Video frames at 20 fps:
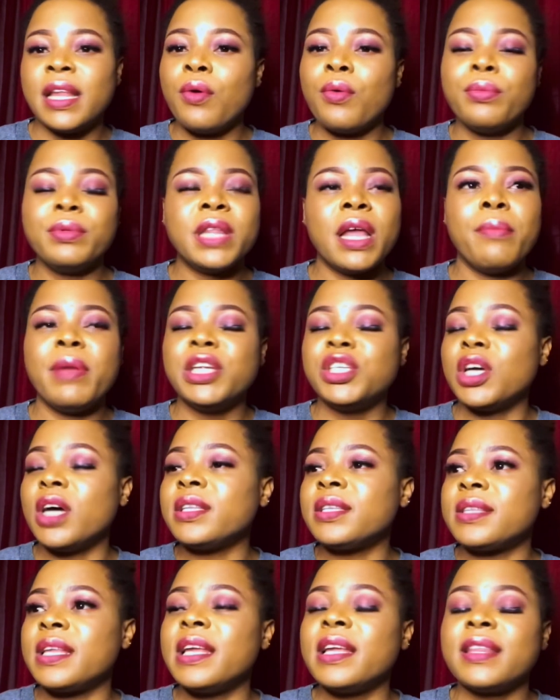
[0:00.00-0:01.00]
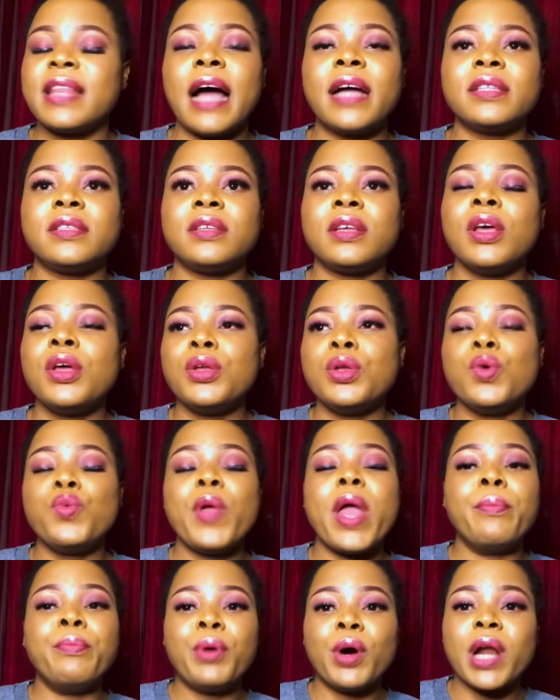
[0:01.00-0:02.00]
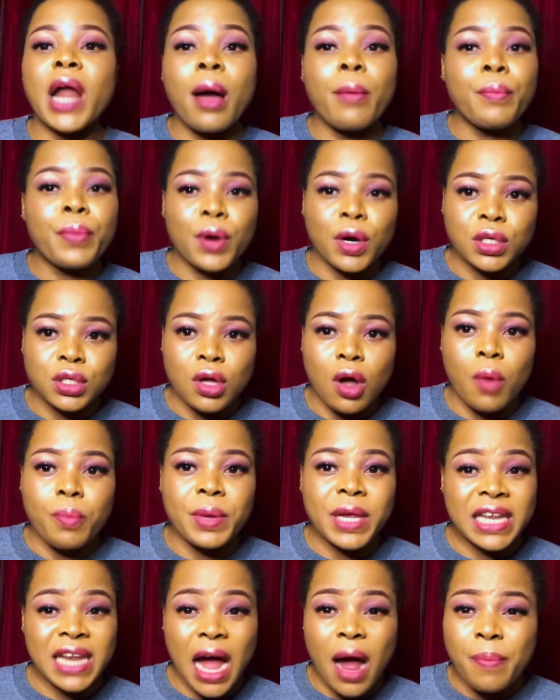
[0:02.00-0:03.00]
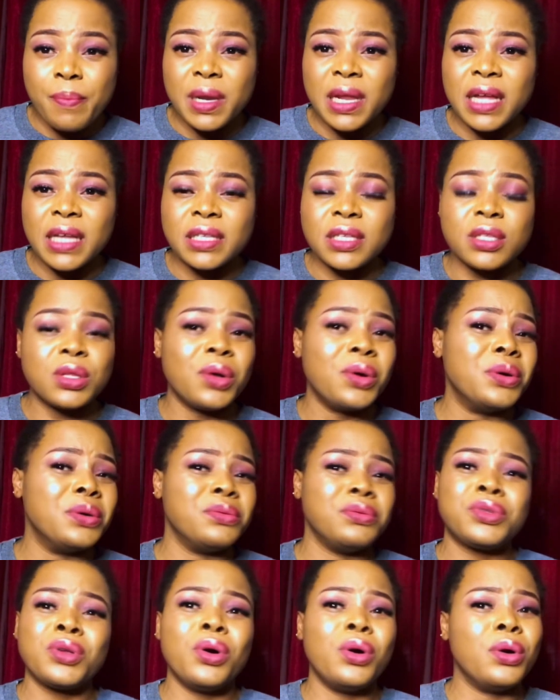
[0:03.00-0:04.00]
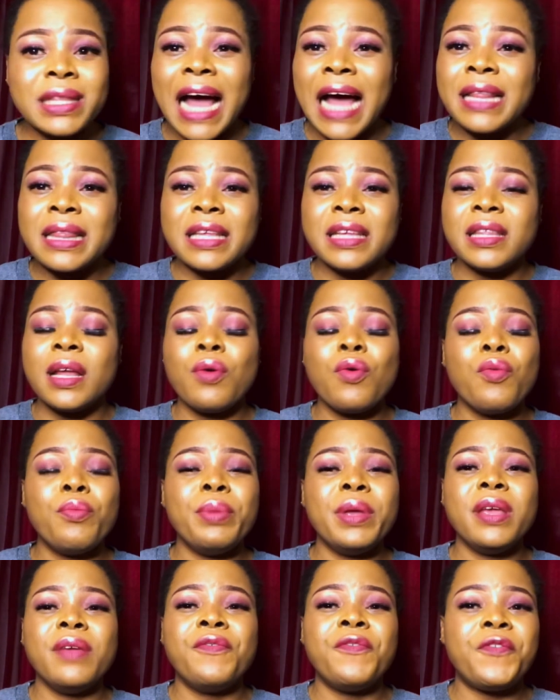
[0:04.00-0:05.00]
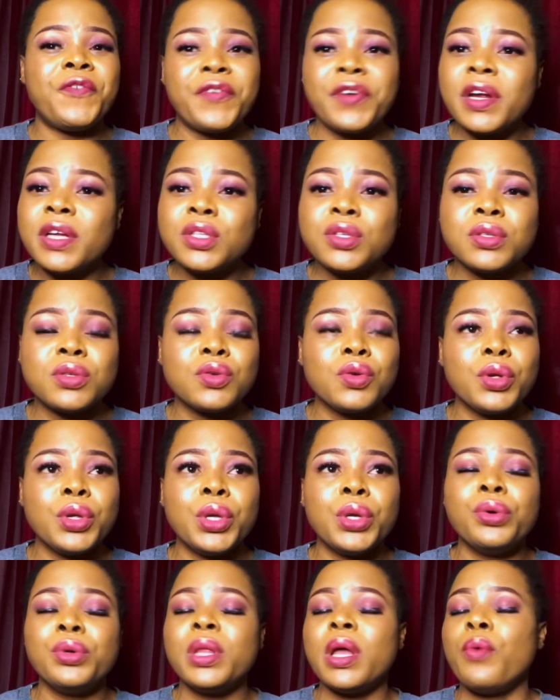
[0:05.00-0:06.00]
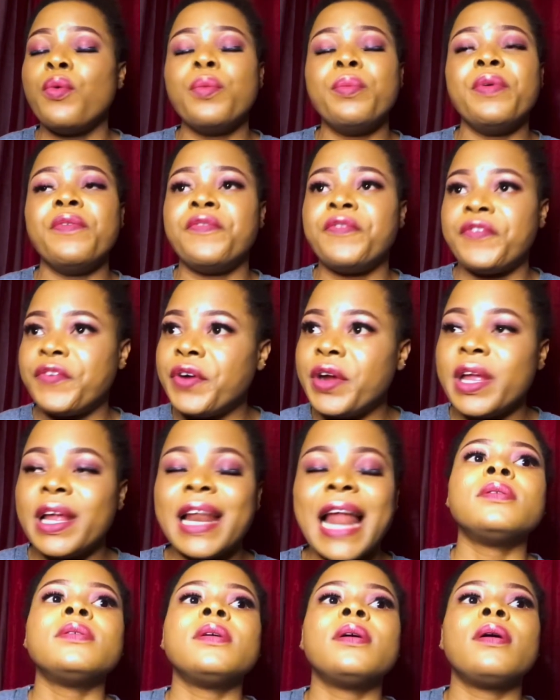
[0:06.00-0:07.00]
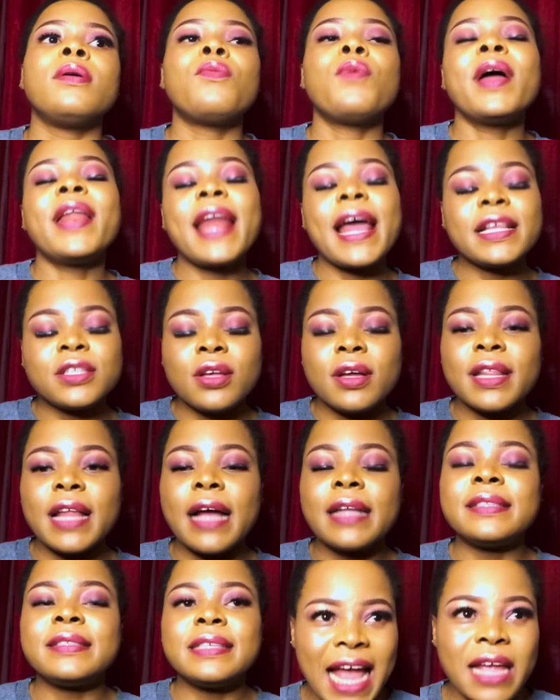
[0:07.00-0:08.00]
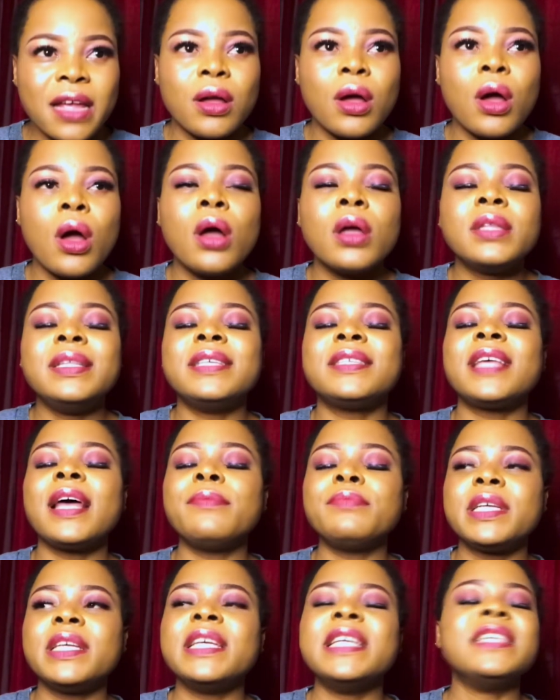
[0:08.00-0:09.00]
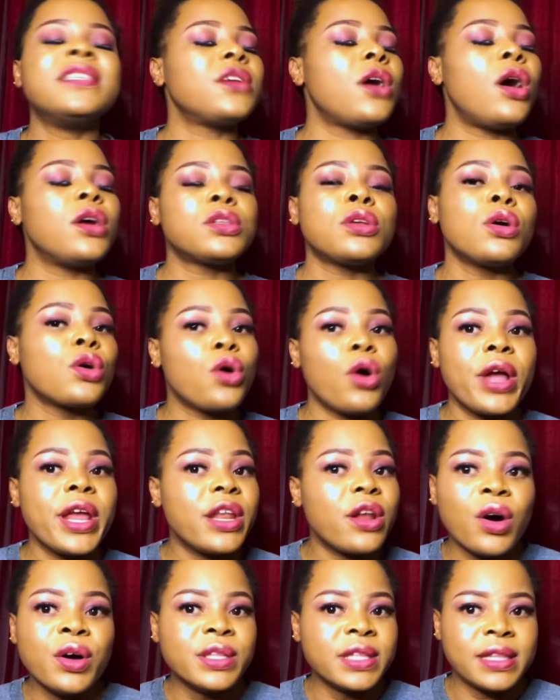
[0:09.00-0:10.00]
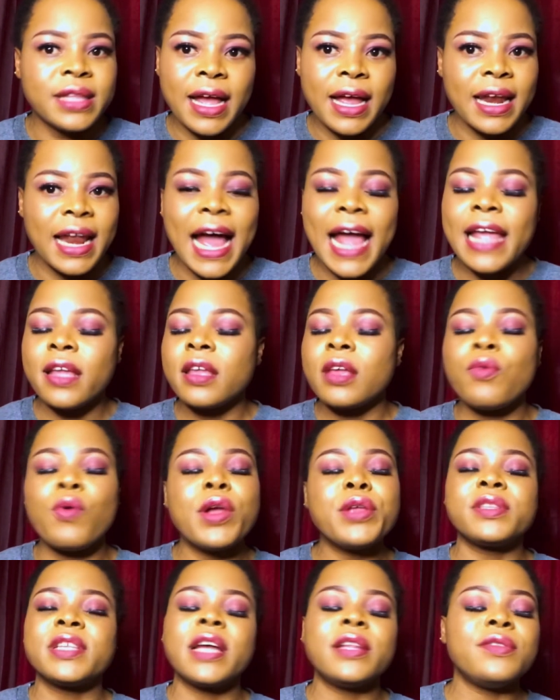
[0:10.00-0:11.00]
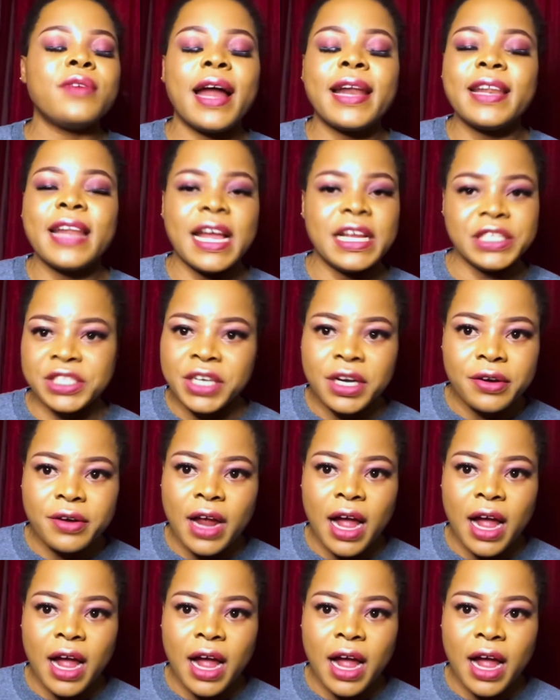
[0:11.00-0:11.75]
may just think that you were born and brought up in that place. So I think they will be free to you, they will be free. Like, when I saw that the same thing is also going on there, like when you said you are Nigeria,